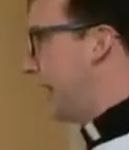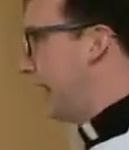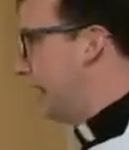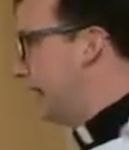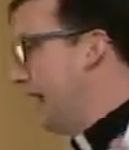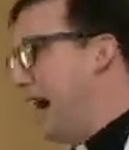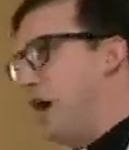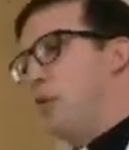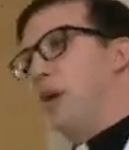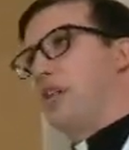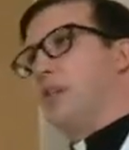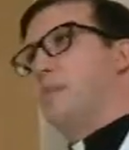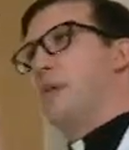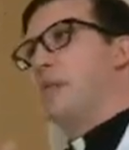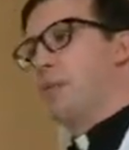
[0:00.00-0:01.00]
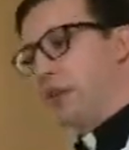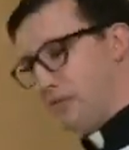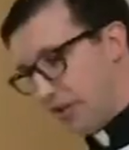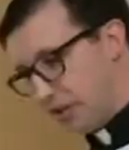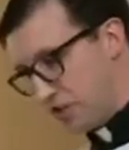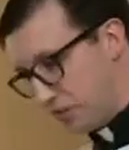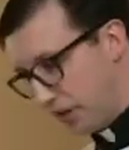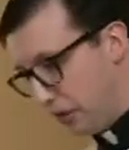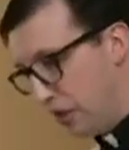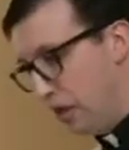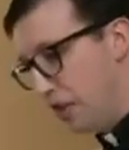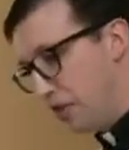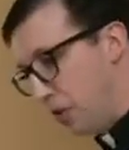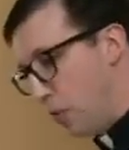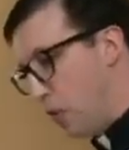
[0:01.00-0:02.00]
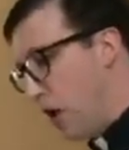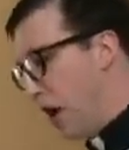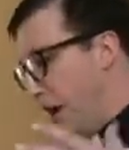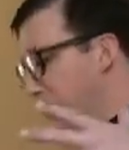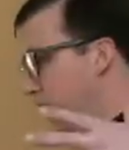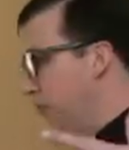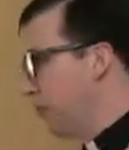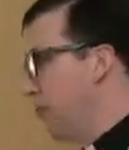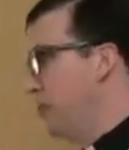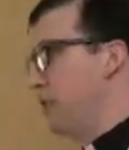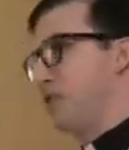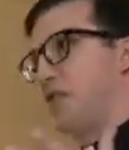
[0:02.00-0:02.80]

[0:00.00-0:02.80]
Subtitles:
and allowing the people of Israel to walk through the